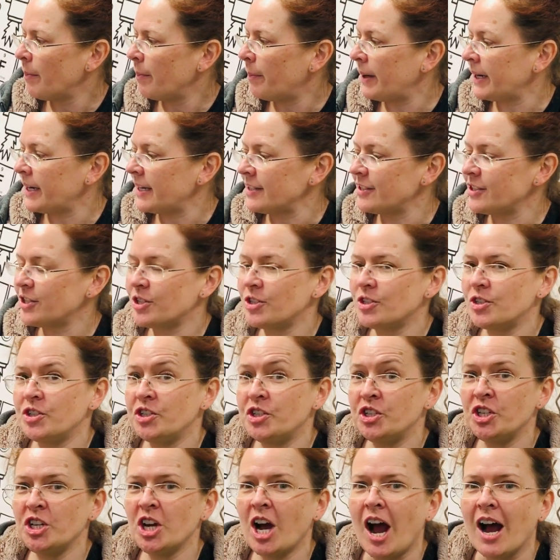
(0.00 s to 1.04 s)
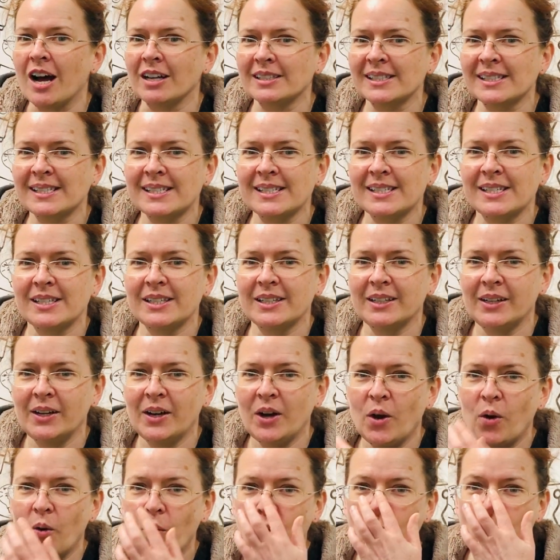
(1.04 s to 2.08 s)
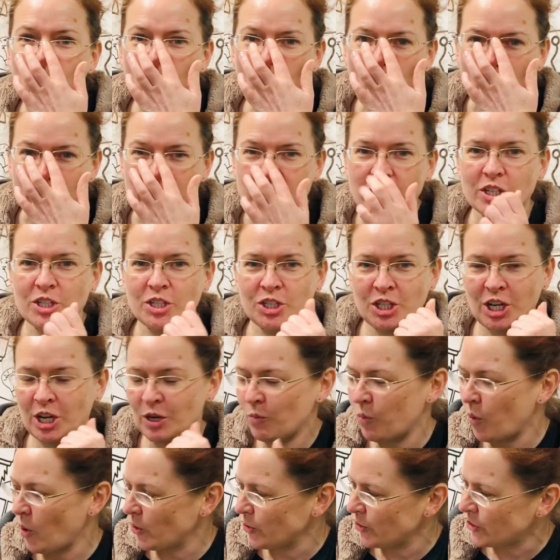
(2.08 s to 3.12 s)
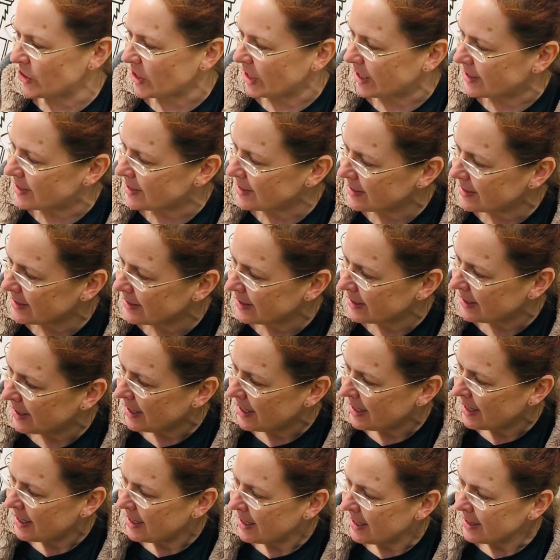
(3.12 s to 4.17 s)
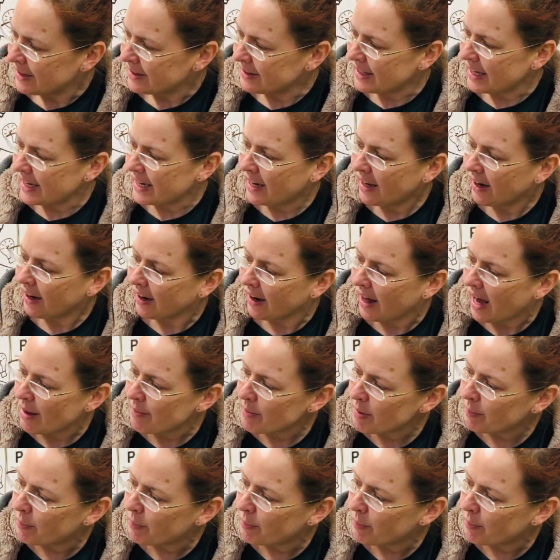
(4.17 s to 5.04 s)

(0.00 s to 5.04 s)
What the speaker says: but it's just what she wanted. They climb